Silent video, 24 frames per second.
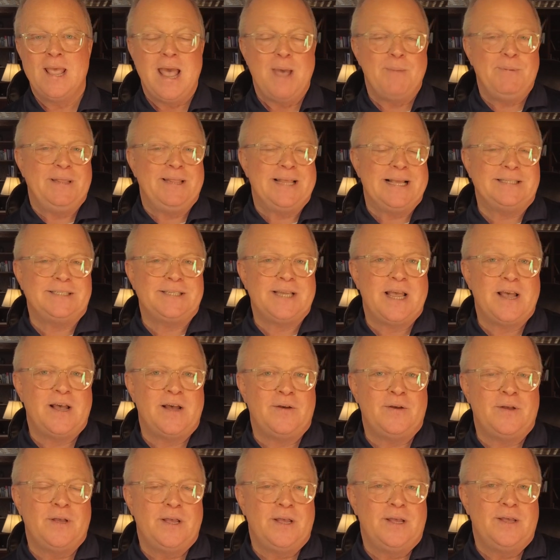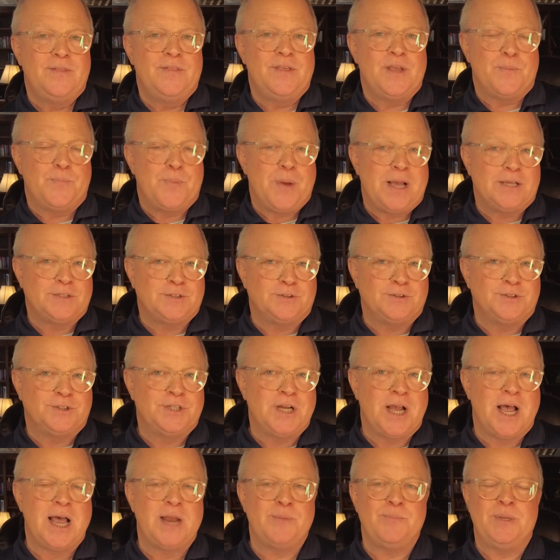I mean, that's how the Apostle
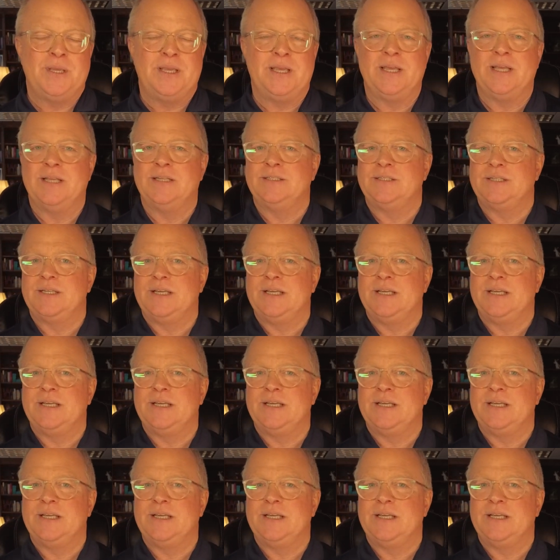John begins